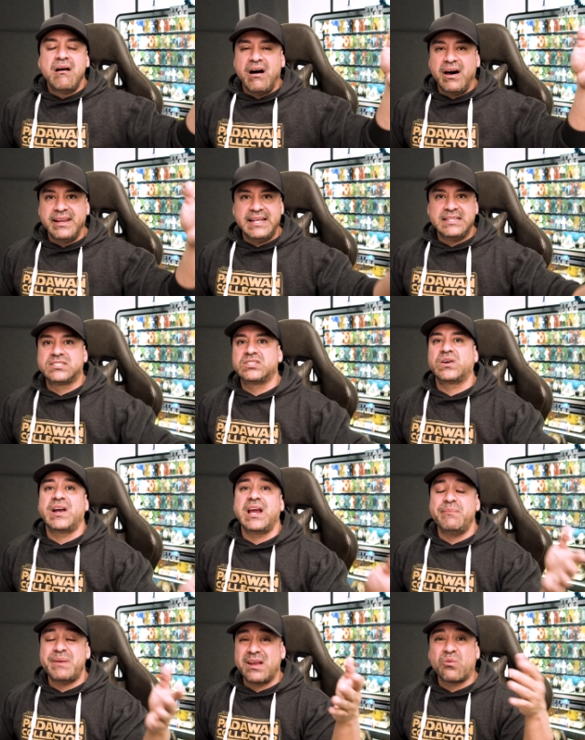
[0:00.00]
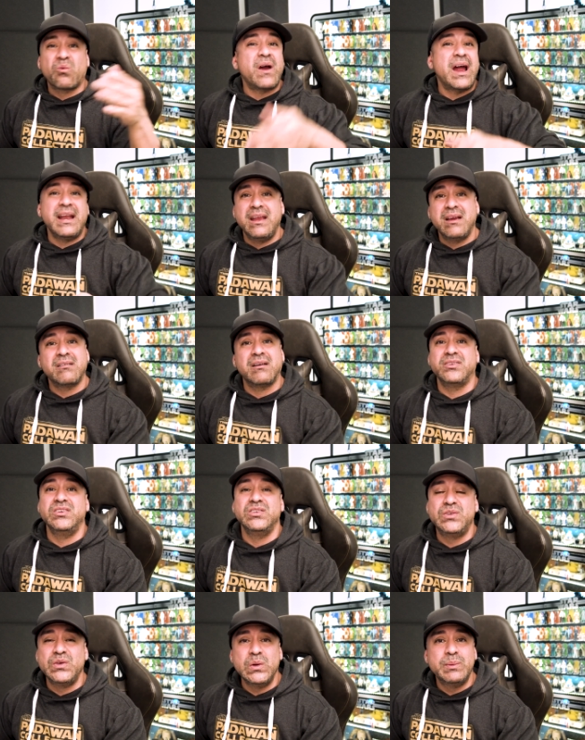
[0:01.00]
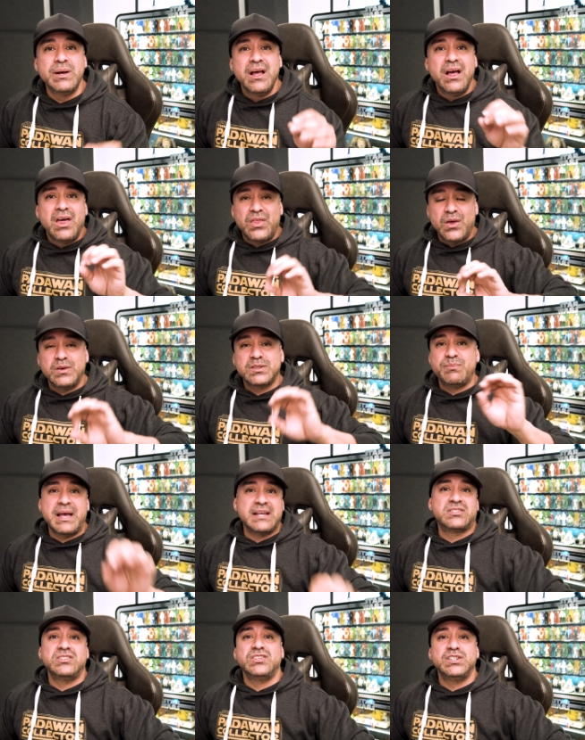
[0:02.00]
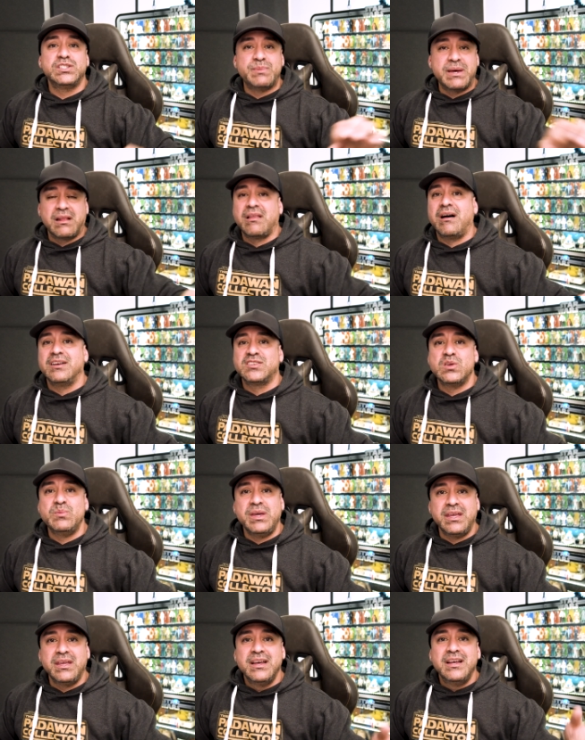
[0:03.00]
on Instagram, and right here on YouTube. Those messages meant a lot to me,